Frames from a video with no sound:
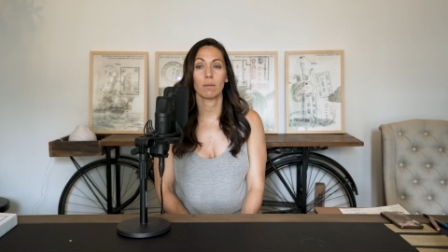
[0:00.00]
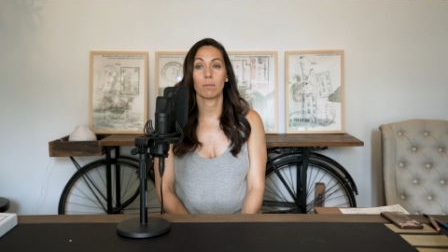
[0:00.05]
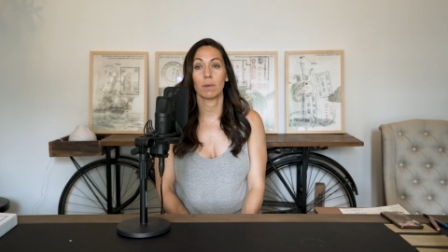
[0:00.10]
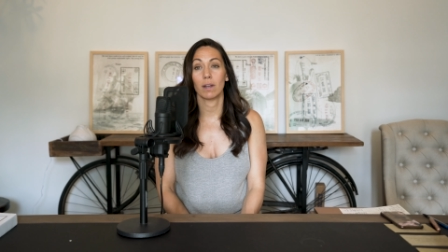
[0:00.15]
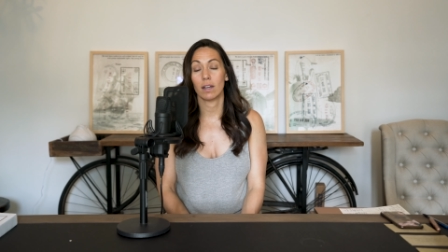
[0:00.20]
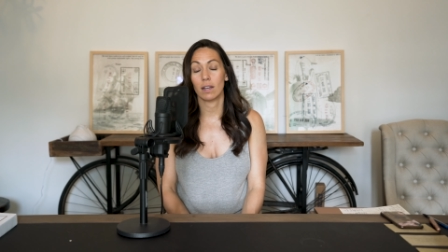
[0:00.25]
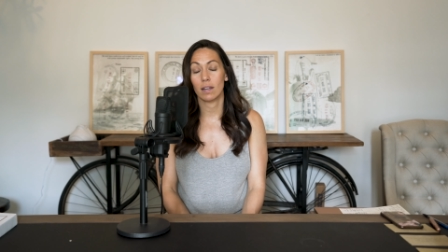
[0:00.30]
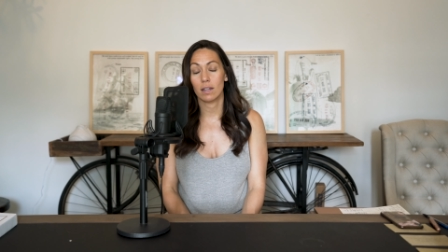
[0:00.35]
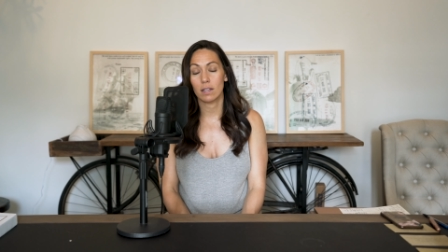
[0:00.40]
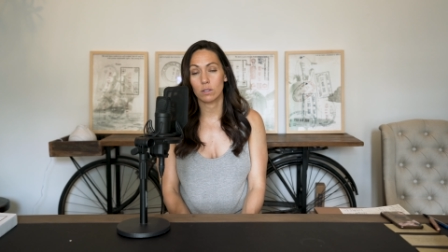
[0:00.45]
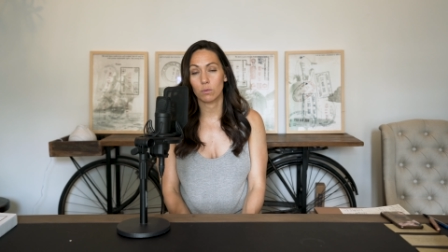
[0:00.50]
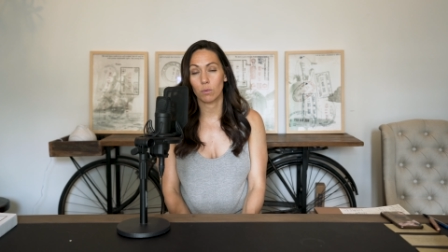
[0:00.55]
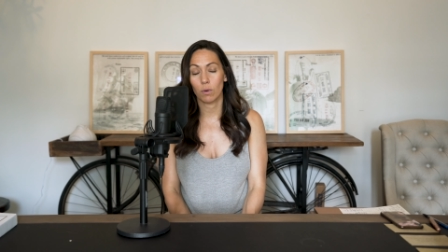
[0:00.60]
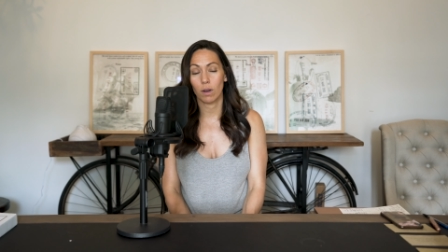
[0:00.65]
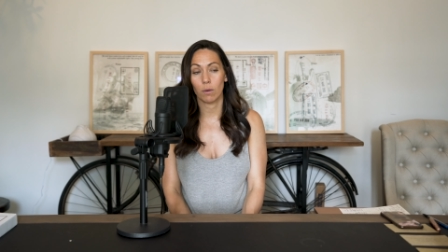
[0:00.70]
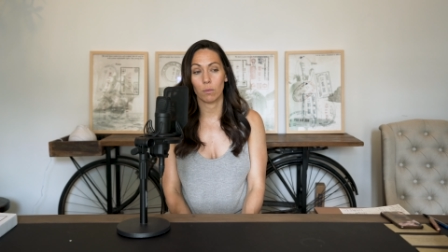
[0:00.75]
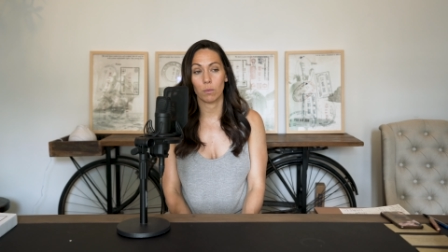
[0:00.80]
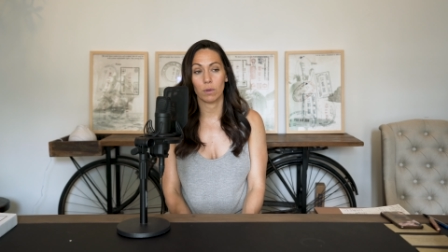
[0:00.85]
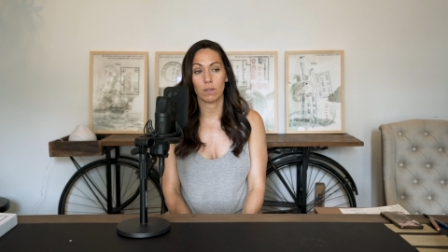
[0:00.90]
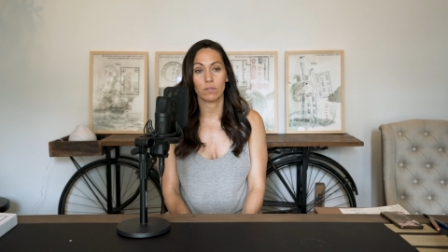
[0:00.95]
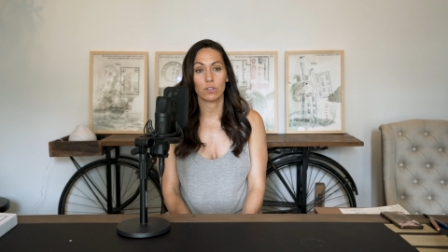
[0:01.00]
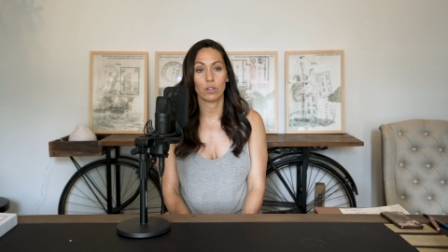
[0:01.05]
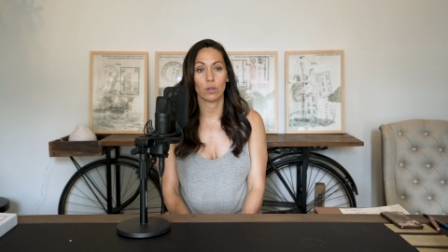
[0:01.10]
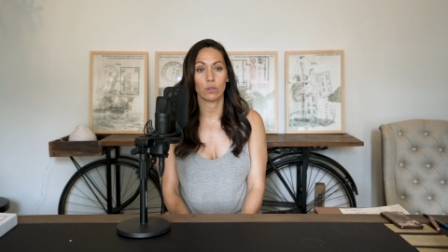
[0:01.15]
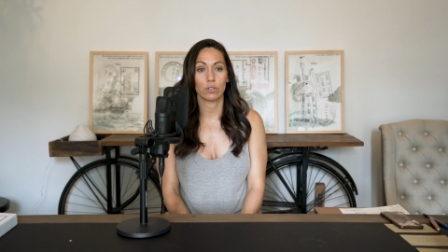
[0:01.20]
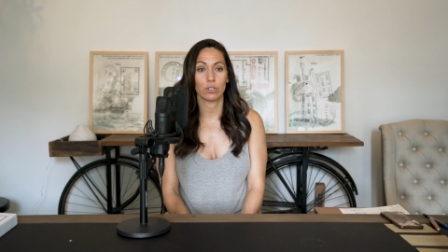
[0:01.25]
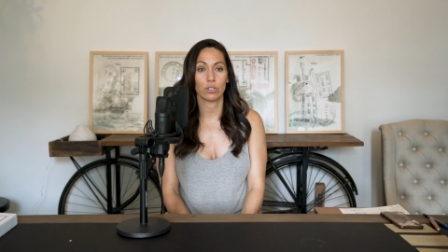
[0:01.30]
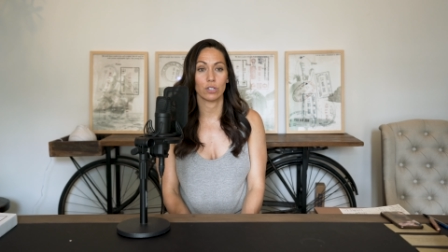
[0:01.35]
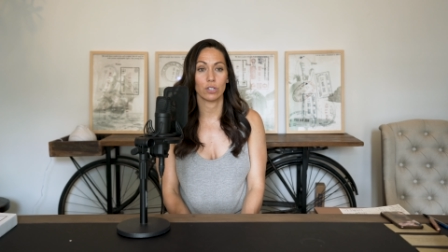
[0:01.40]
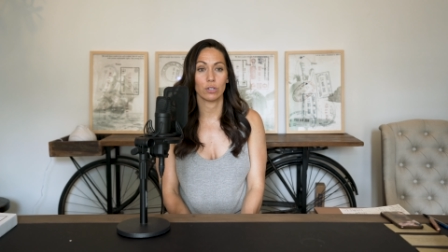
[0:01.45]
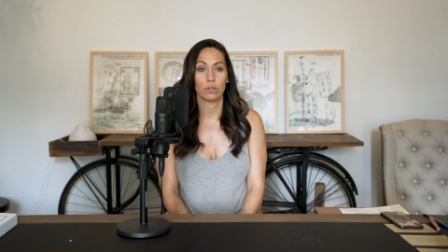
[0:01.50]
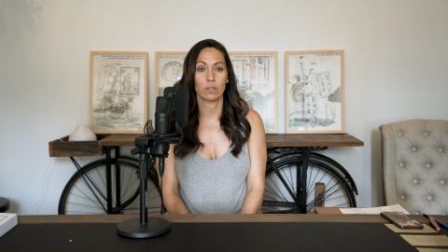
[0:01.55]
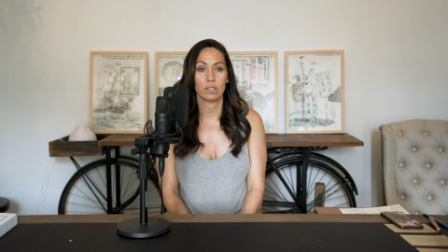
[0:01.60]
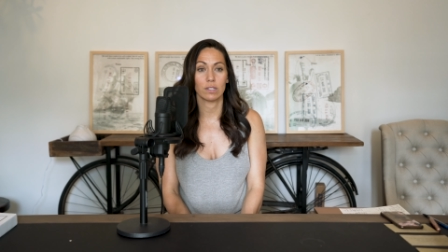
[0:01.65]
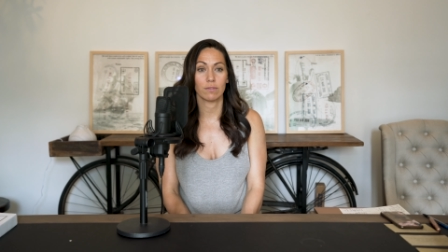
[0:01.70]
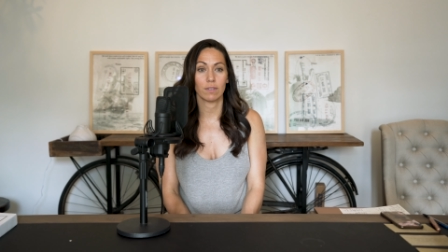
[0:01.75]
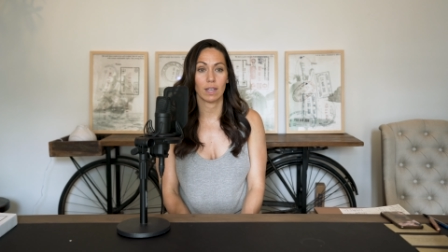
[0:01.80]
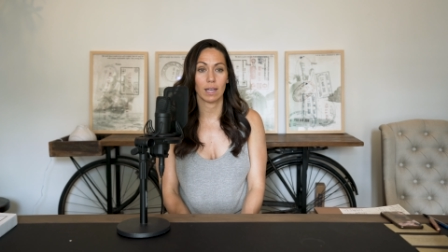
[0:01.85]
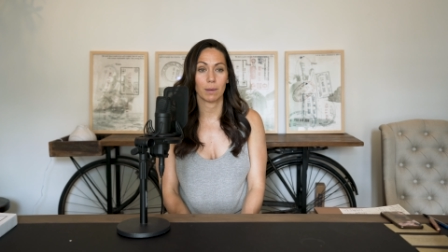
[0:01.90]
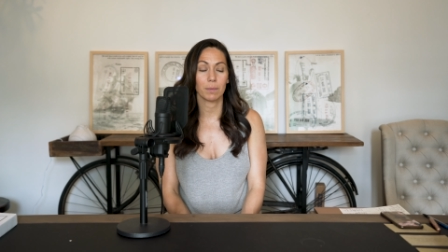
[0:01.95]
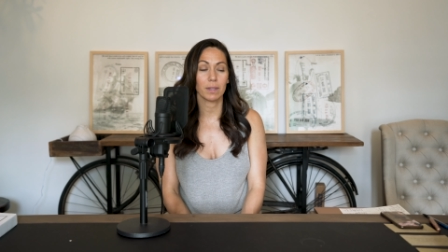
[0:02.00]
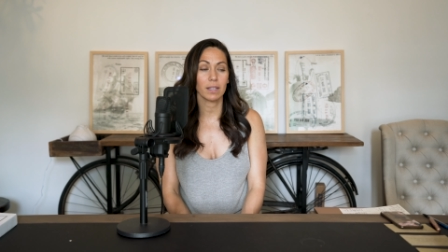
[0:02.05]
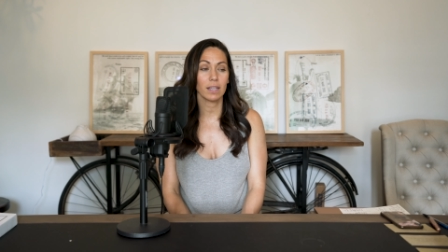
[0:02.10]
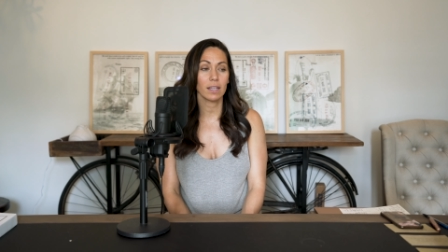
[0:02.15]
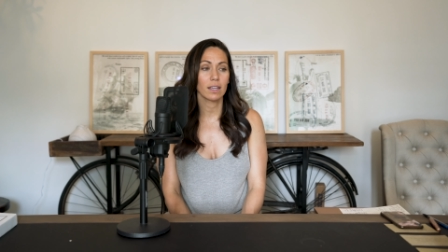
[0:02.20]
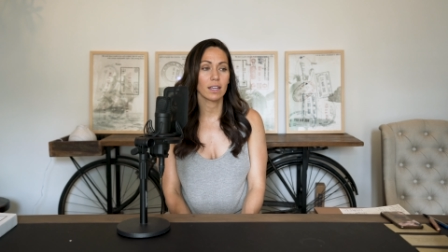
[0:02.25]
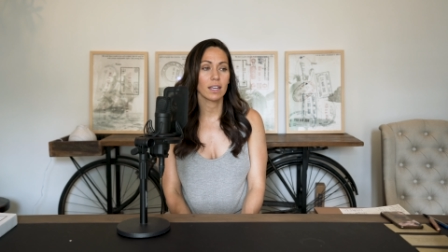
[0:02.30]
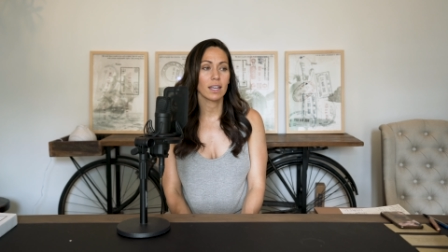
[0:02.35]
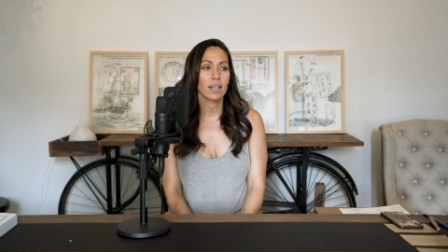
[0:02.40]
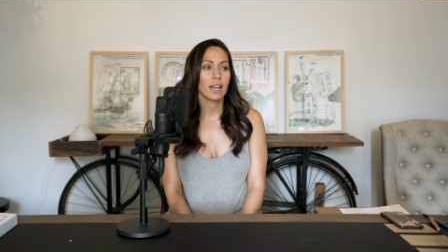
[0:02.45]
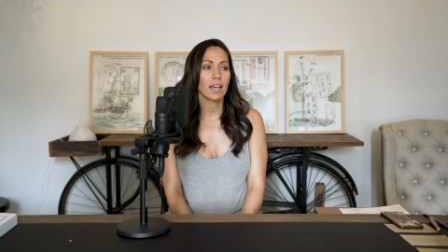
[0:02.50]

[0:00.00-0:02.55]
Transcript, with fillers: But it is what we've chosen to do as a family,